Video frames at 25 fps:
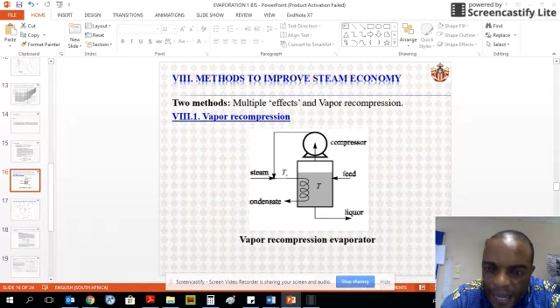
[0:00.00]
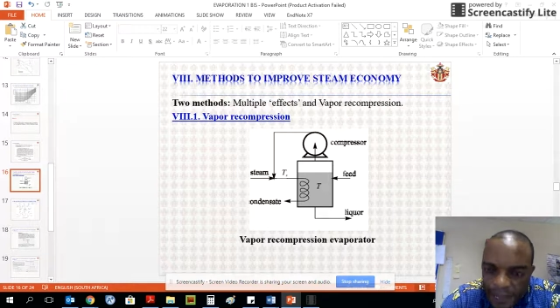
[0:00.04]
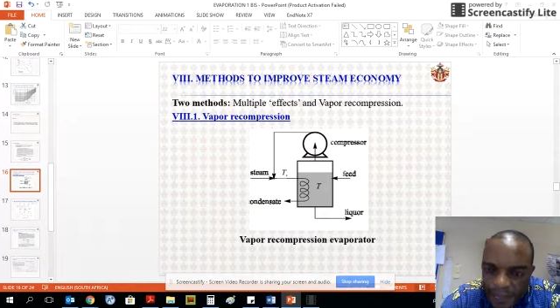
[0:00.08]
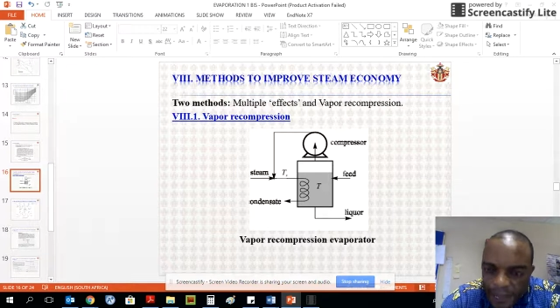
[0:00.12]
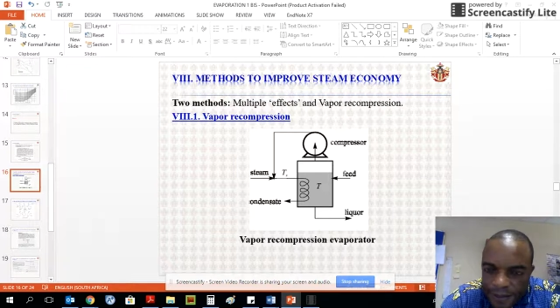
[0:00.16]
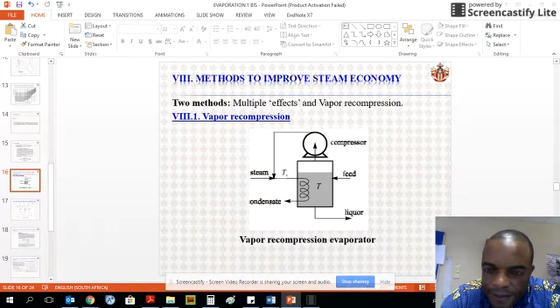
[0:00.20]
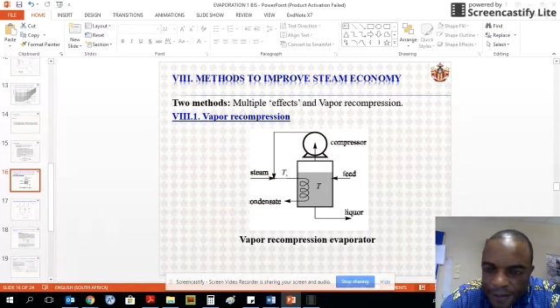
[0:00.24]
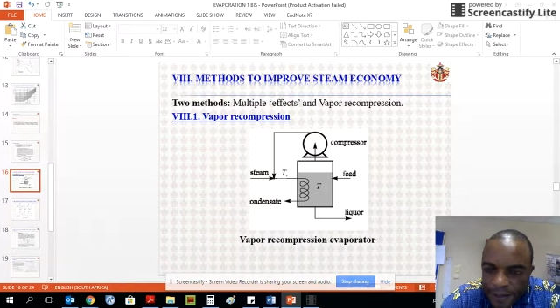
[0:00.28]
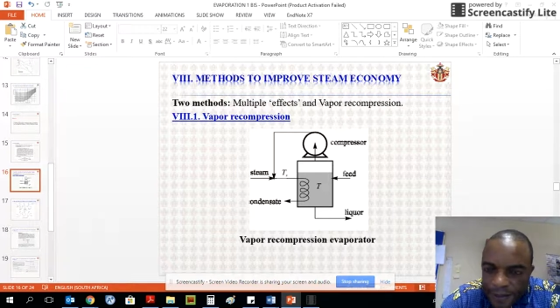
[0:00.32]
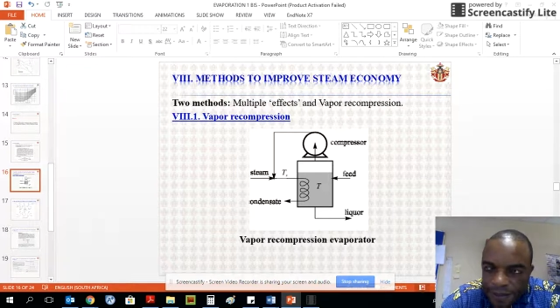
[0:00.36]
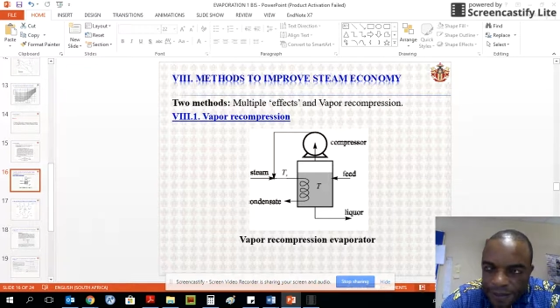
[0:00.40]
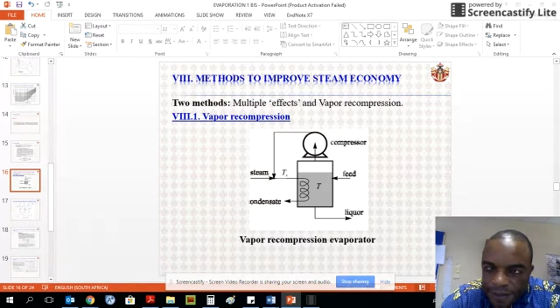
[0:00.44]

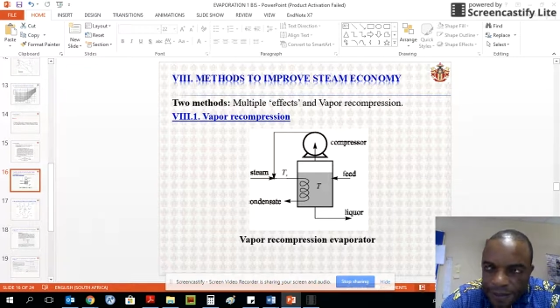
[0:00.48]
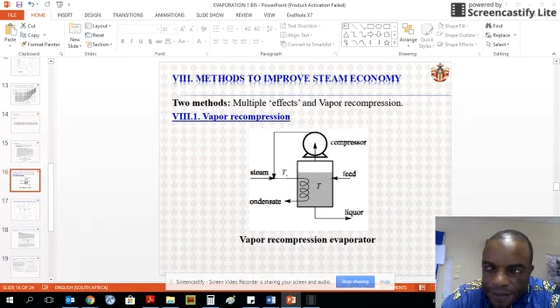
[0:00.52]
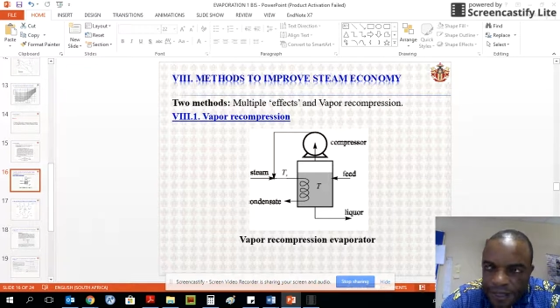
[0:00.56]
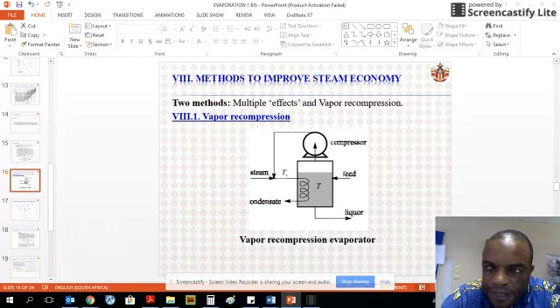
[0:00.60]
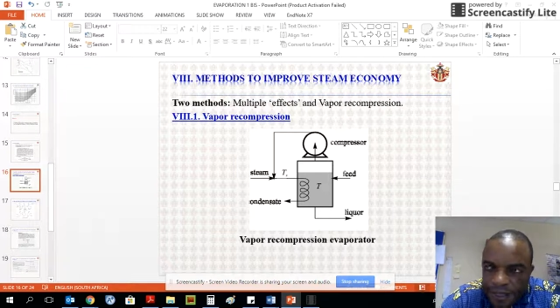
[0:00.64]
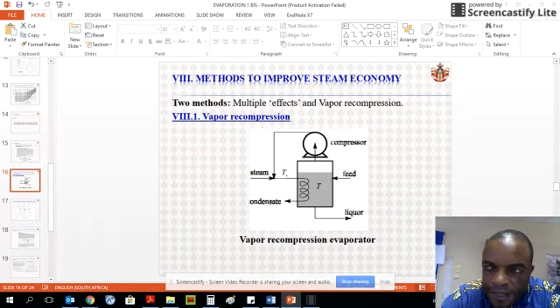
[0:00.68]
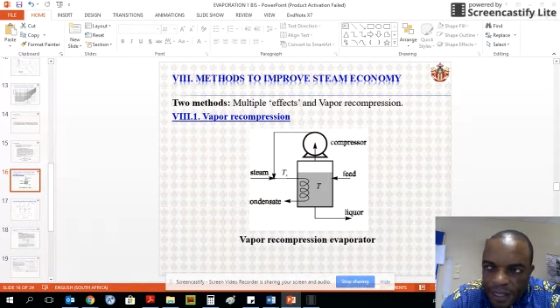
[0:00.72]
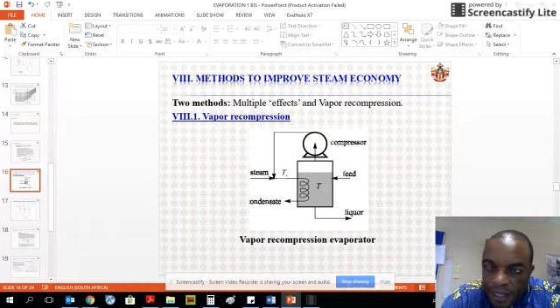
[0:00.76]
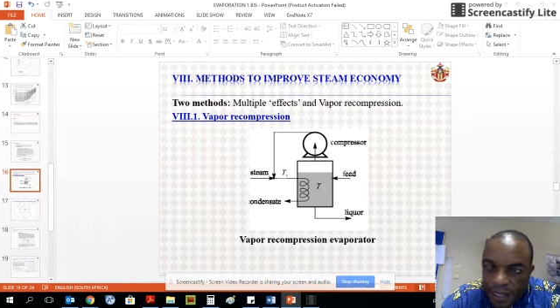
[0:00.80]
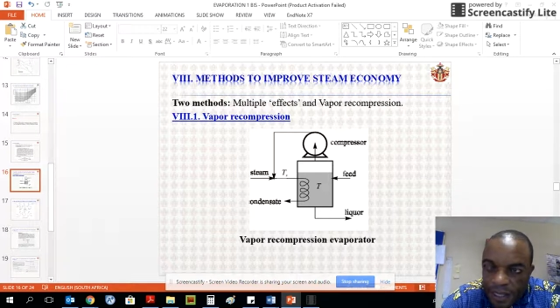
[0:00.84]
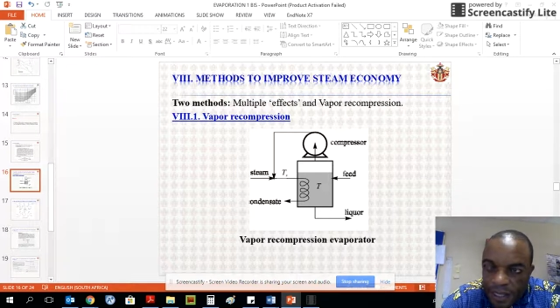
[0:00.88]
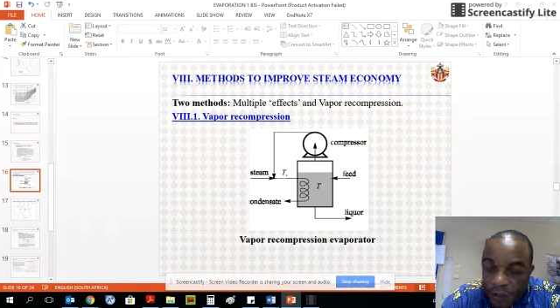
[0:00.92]
steam
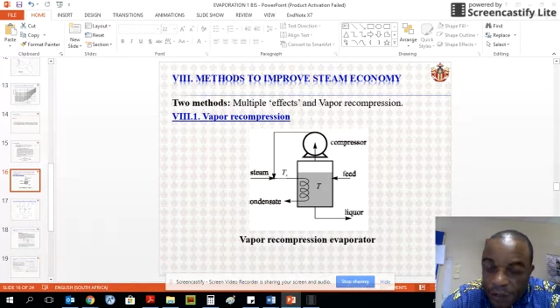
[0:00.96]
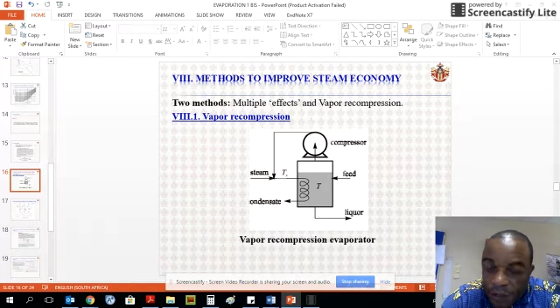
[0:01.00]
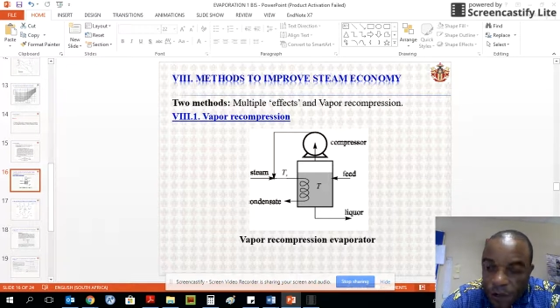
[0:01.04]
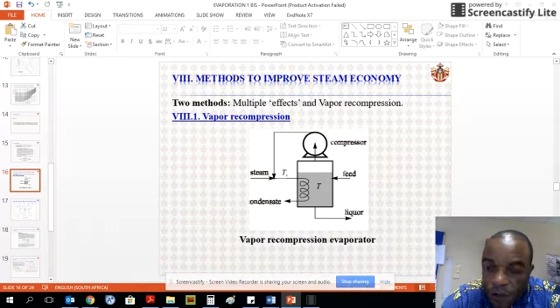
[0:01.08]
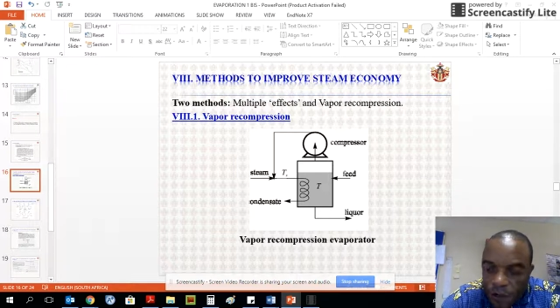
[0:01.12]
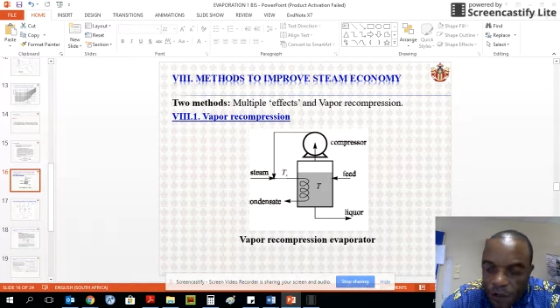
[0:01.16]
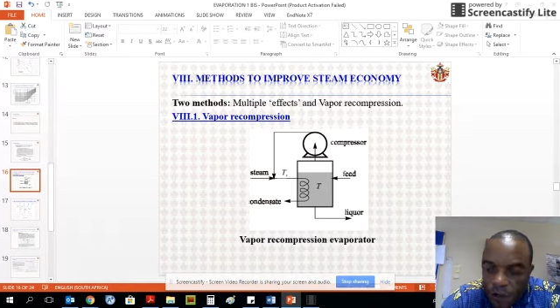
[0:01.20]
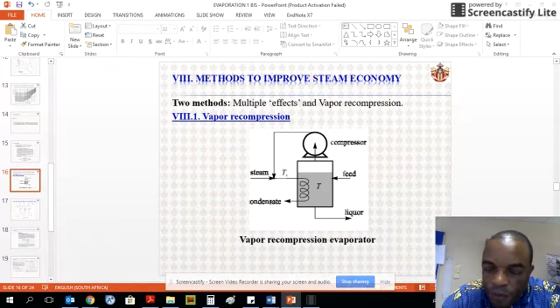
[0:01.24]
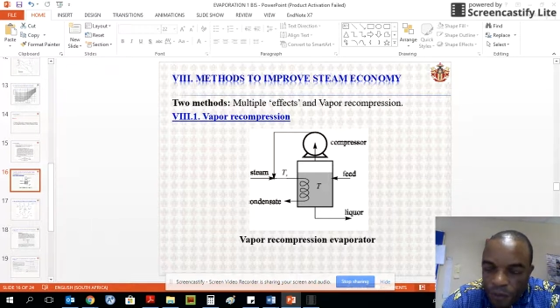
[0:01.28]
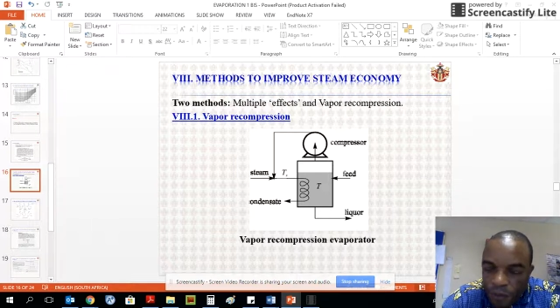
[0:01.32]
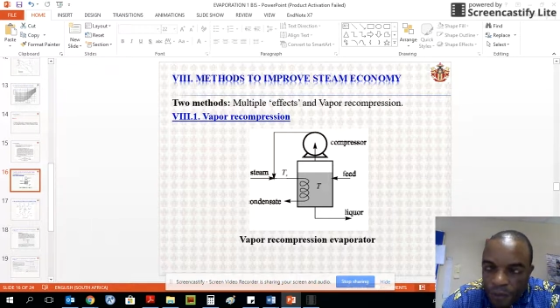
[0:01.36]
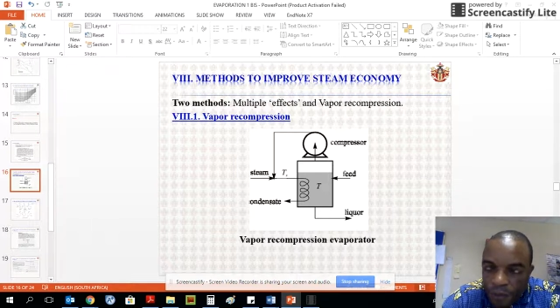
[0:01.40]

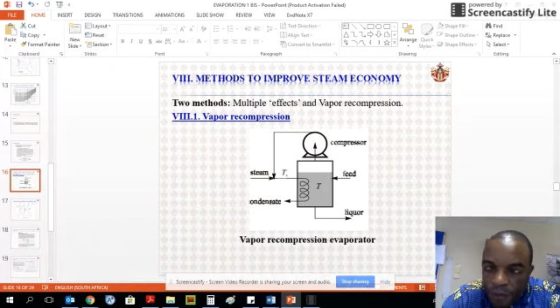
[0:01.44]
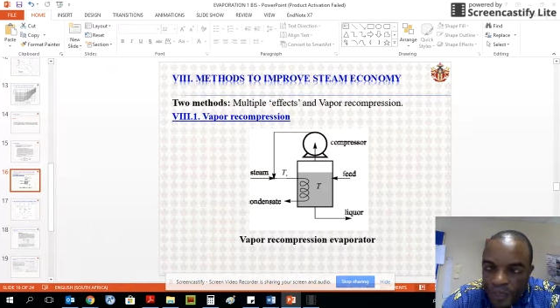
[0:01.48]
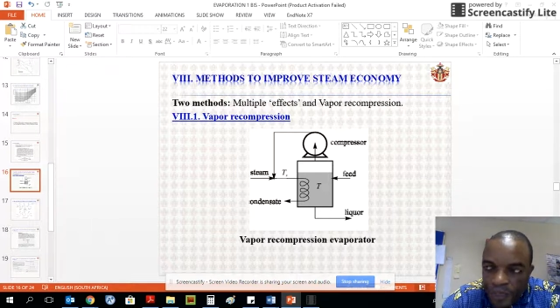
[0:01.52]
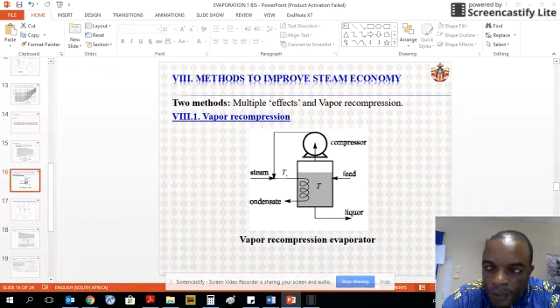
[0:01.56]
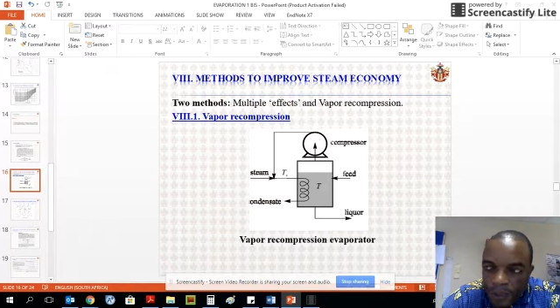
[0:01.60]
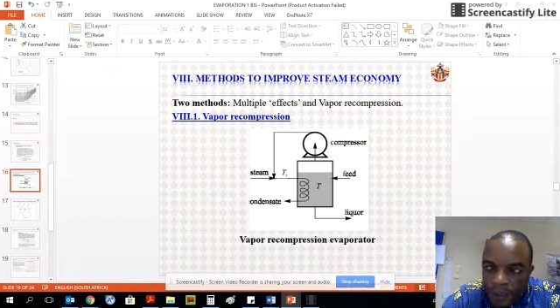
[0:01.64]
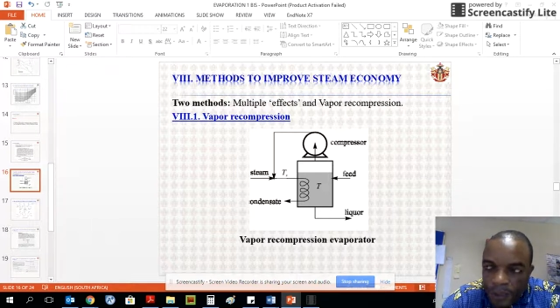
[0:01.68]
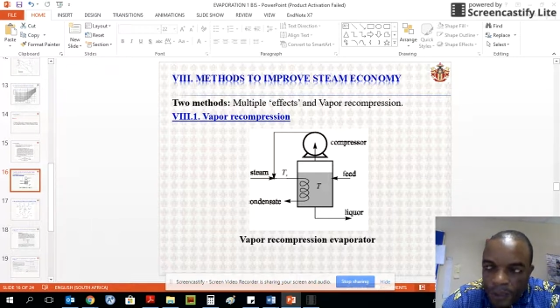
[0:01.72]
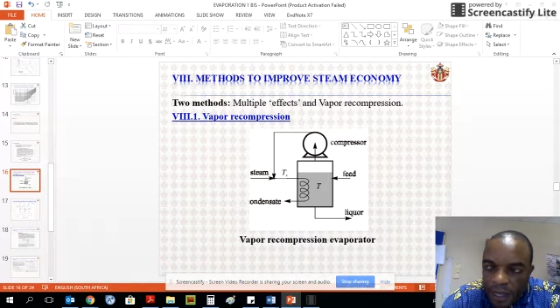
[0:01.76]
economy.